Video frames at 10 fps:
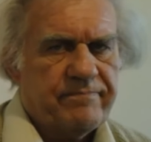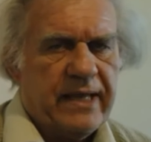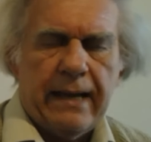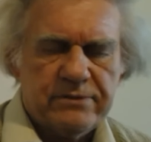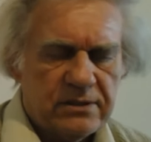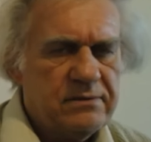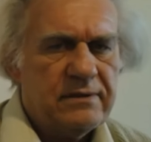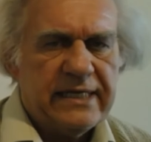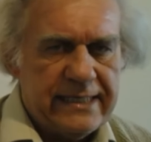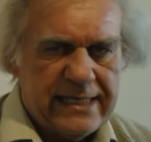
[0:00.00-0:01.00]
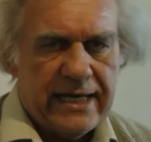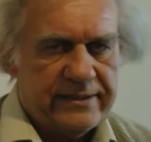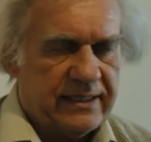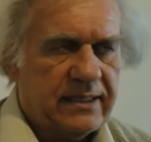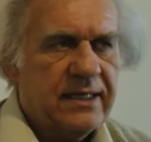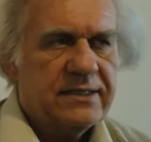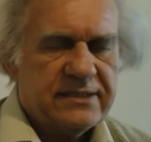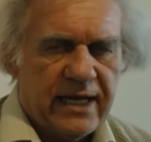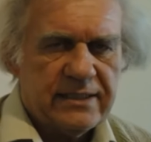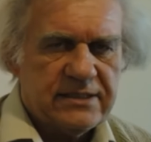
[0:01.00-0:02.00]
Absolutely nothing.
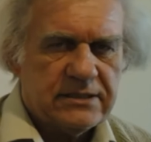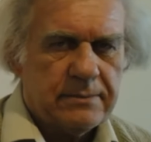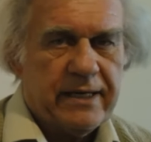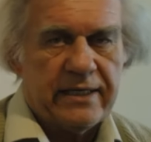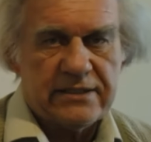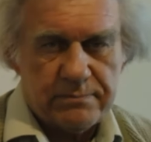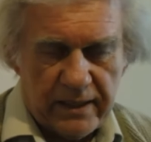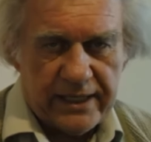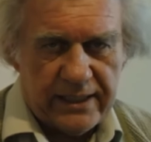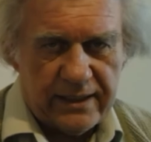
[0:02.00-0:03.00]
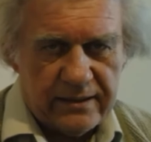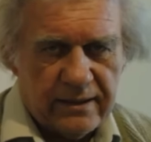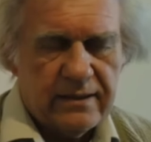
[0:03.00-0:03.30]
Science is about explaining,